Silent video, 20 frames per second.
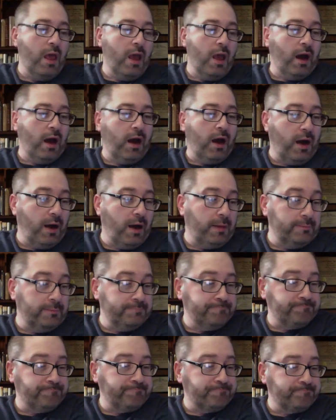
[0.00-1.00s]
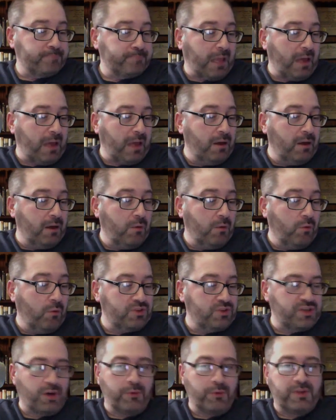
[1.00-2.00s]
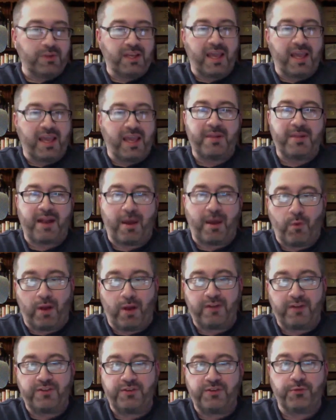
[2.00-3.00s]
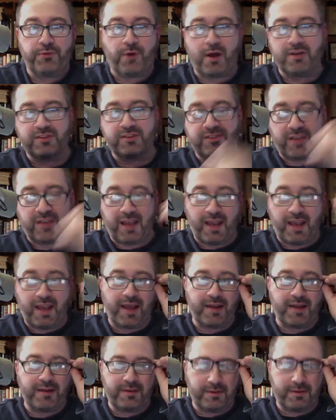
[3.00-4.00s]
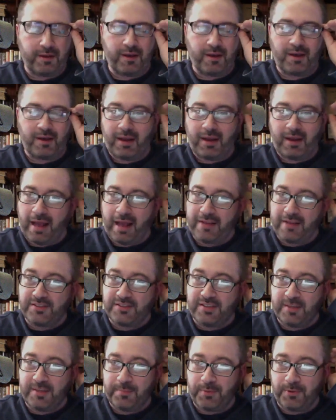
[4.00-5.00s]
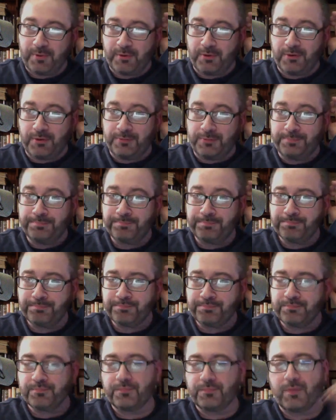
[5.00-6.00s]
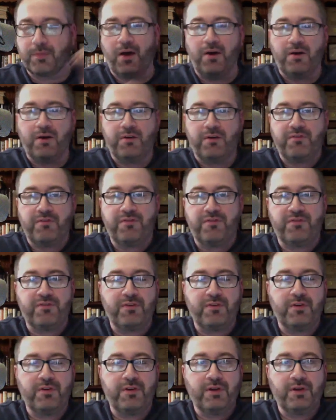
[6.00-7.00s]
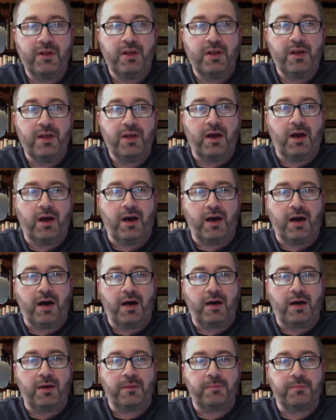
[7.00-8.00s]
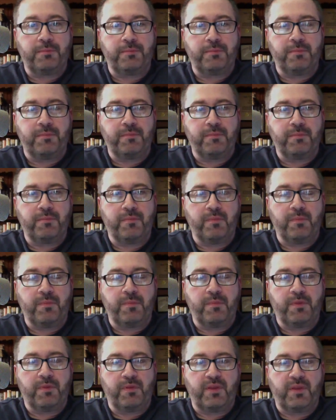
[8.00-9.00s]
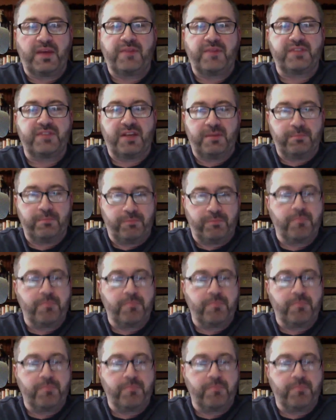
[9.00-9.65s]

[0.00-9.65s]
We'll start with the game that I went to, Russ, and as typical of the Leafs and